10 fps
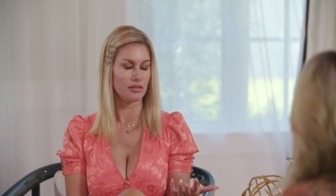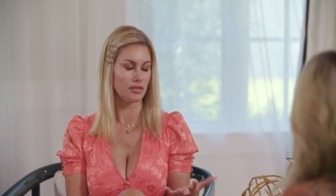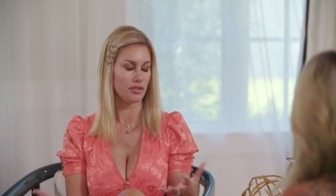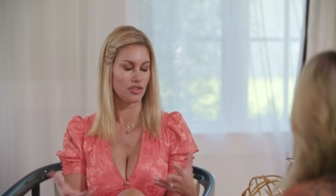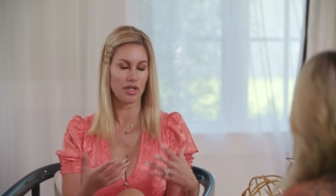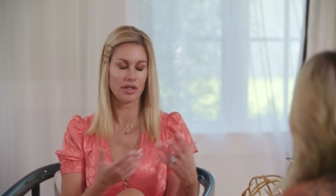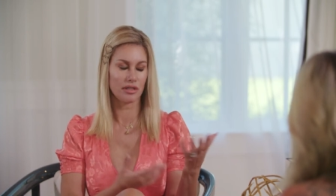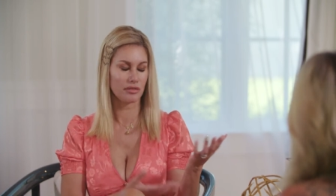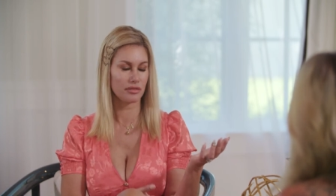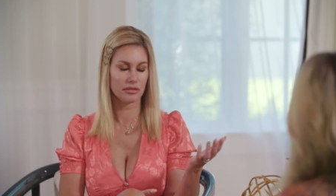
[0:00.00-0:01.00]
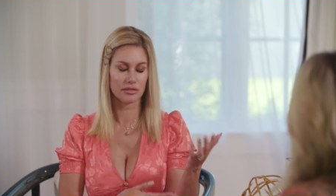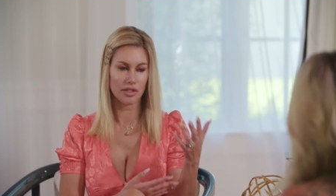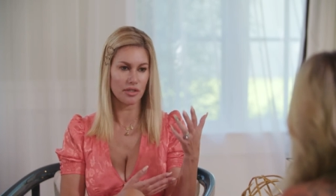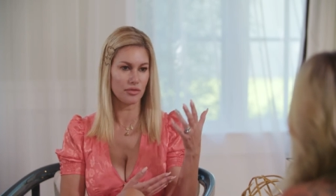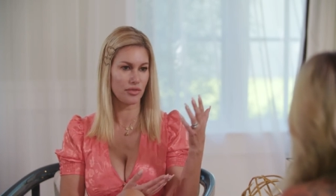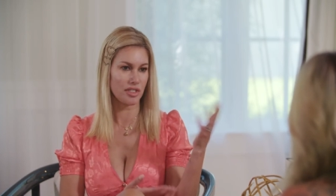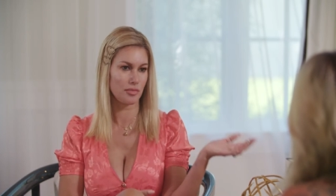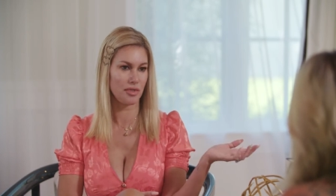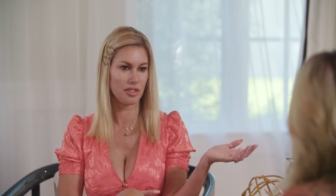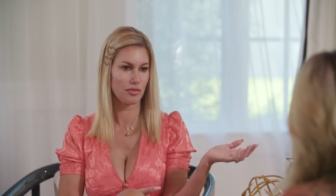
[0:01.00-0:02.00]
sharing, you know,
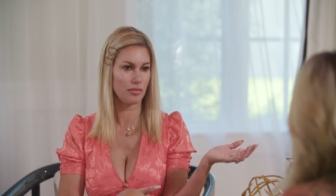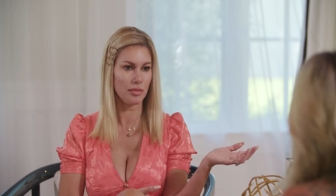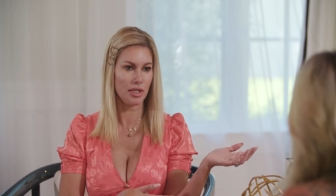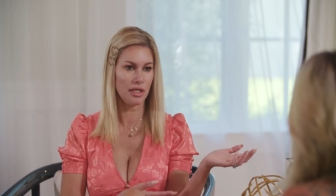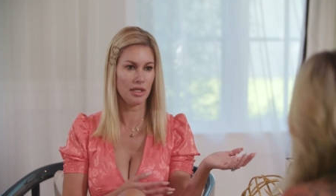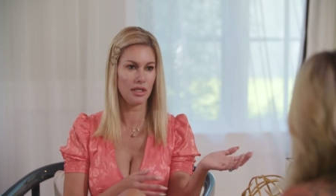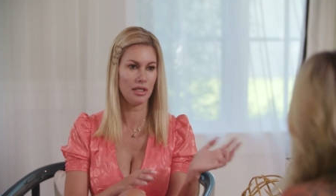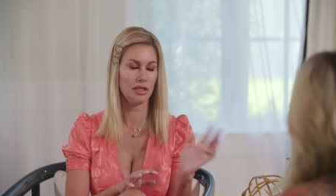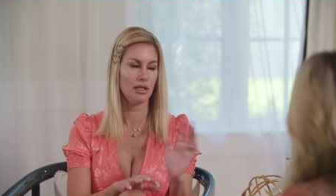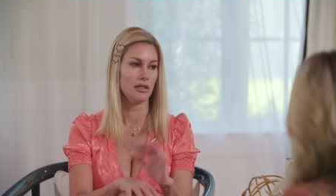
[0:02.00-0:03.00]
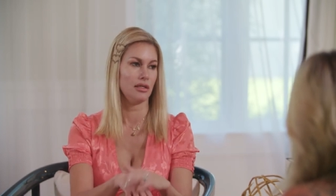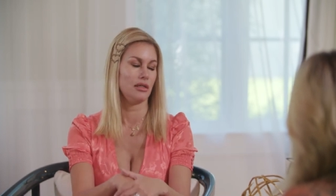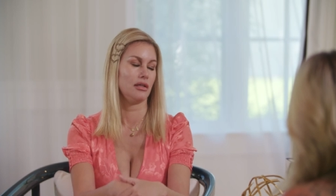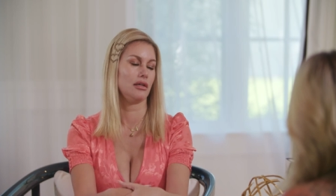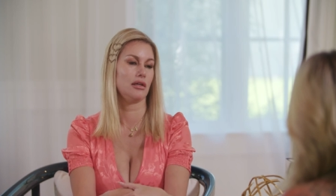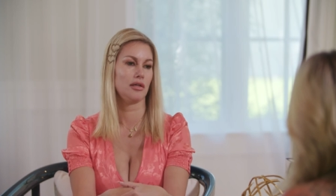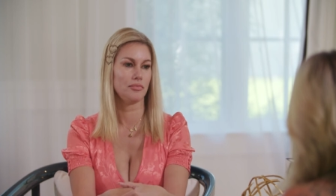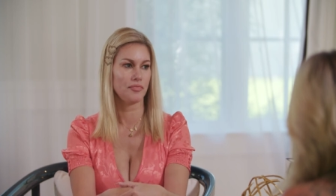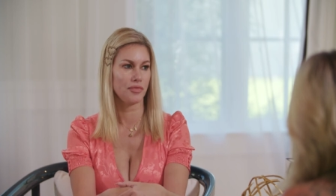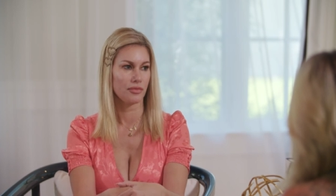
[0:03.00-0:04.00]
recipes with me.
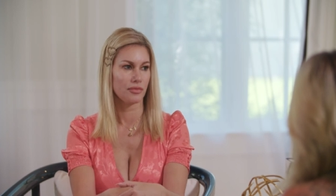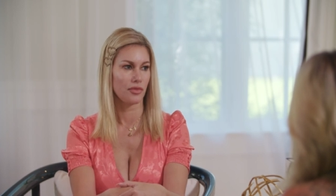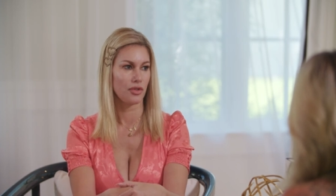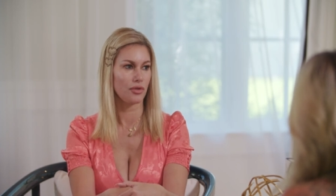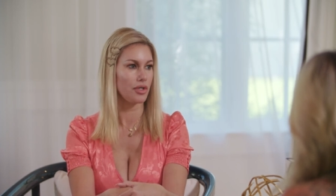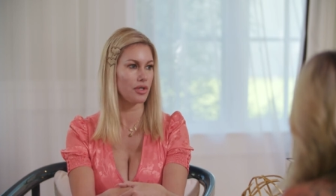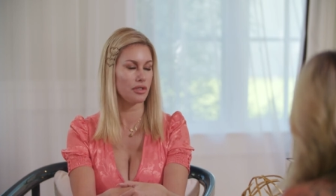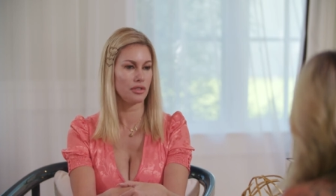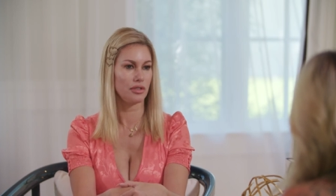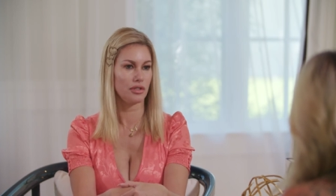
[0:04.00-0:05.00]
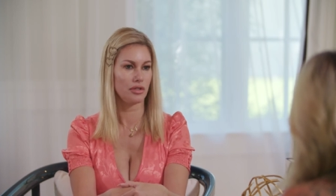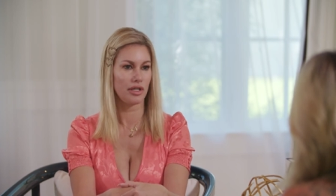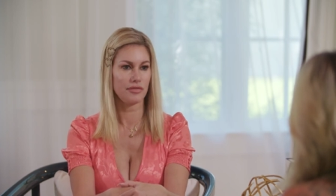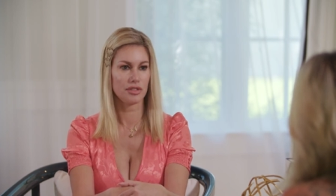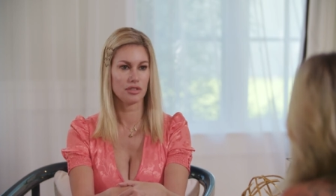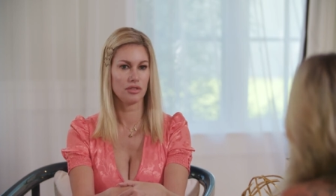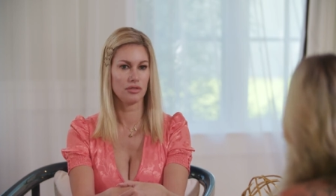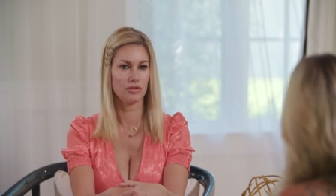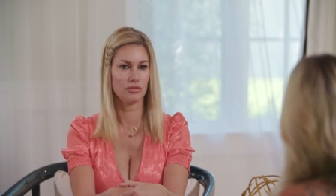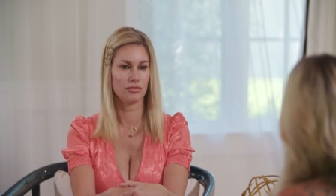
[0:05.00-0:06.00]
Um, or, you know, I have this
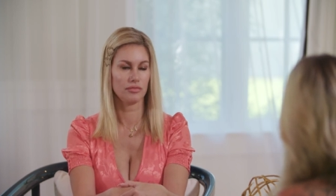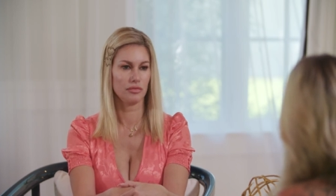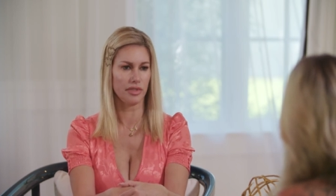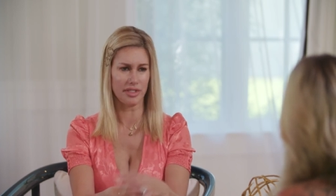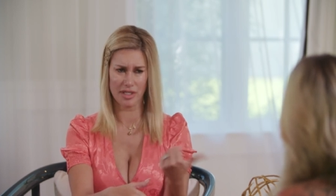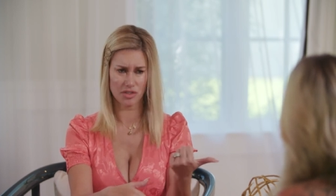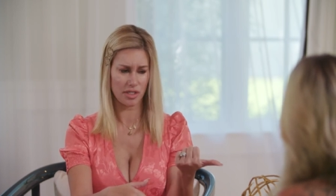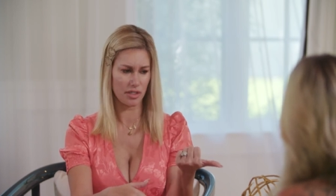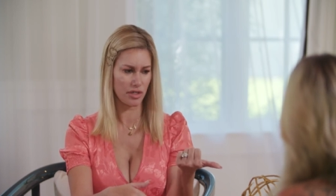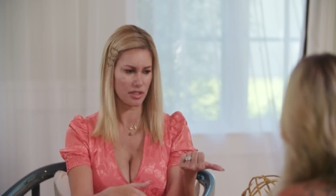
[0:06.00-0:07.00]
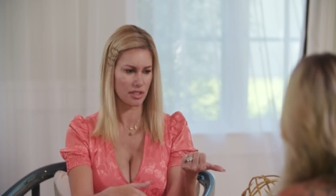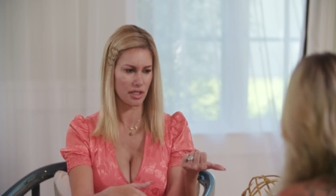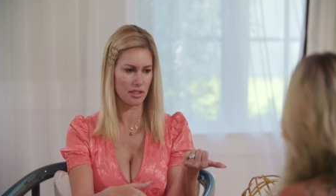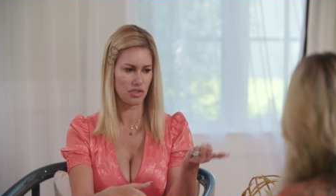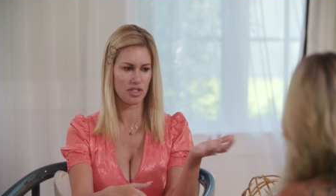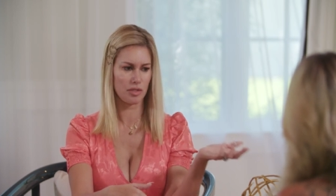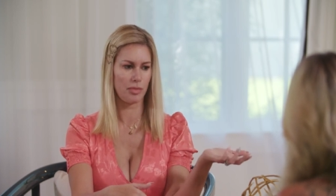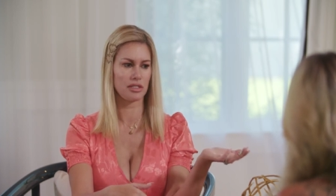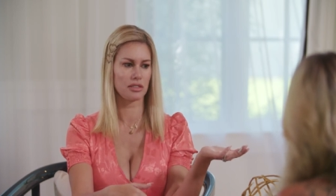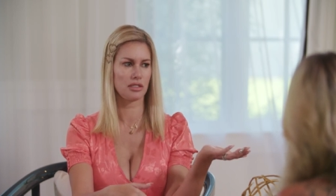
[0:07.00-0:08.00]
new, like yesterday, Grace and I, she's a
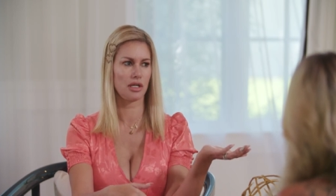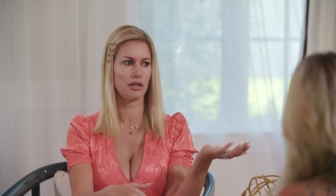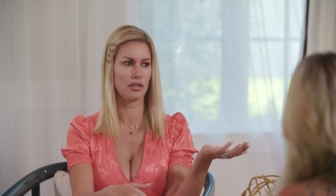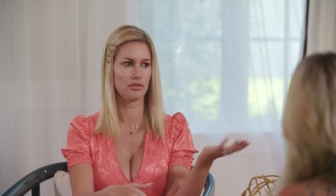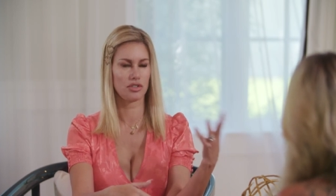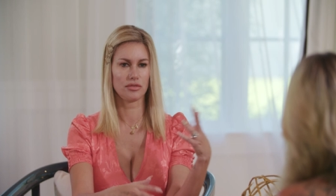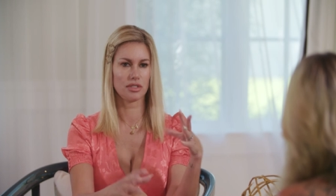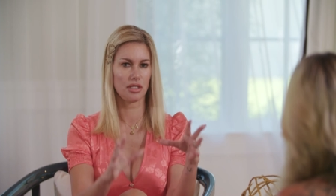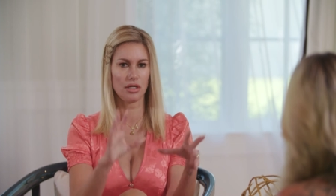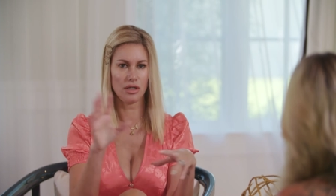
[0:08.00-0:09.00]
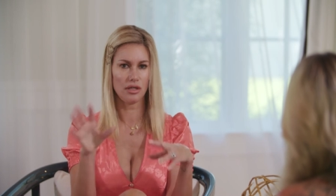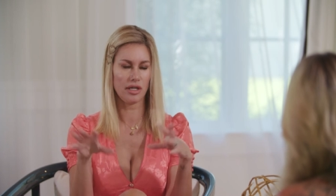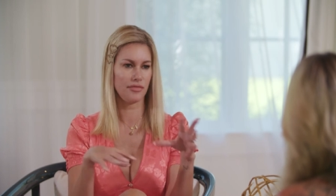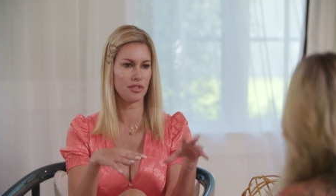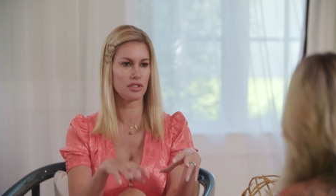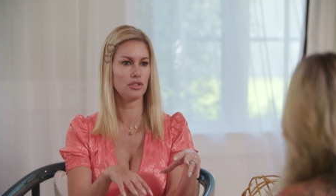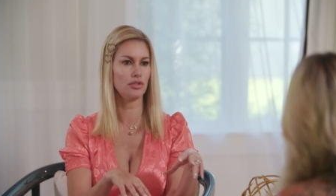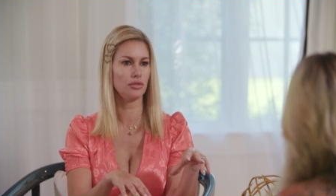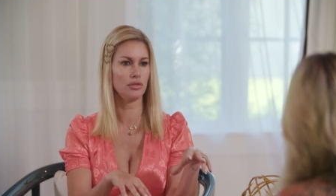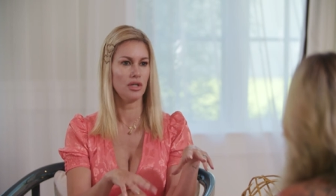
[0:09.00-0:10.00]
pescatarian. She was like, oh, I have this
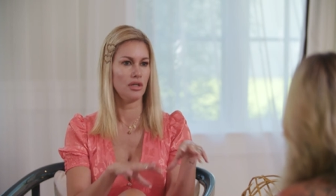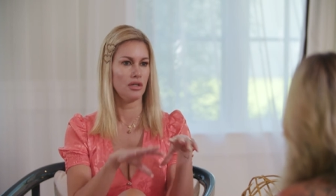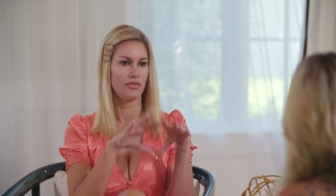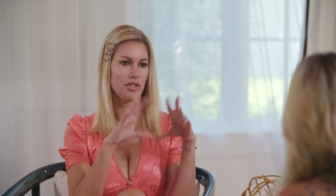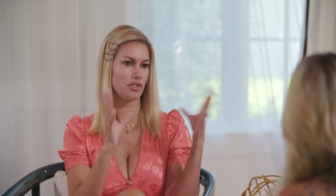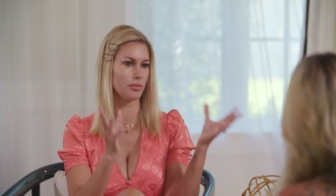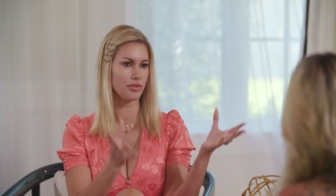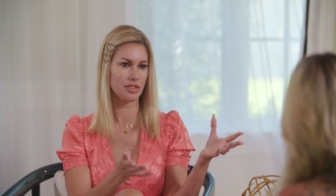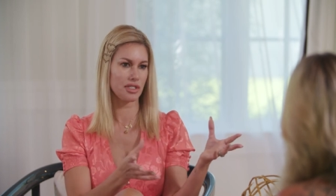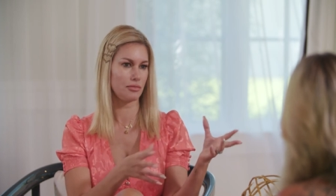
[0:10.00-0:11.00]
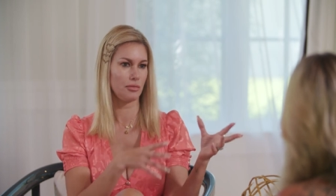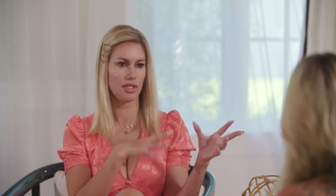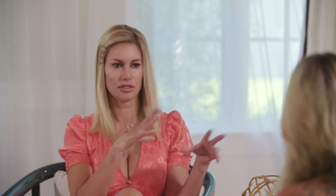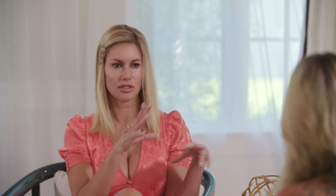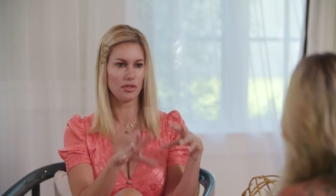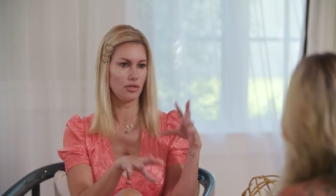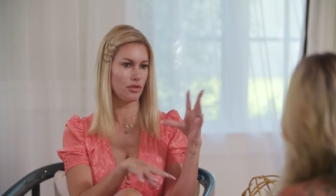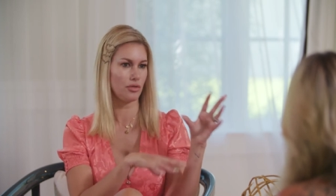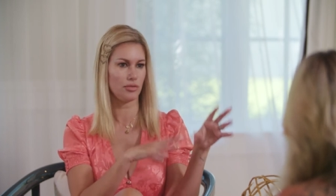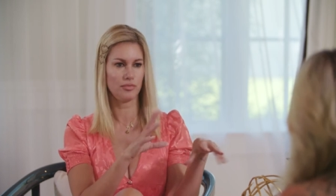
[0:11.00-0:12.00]
new vegetables and
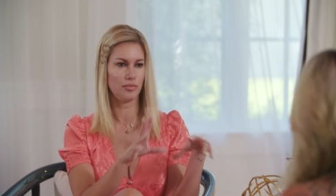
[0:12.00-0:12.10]
miso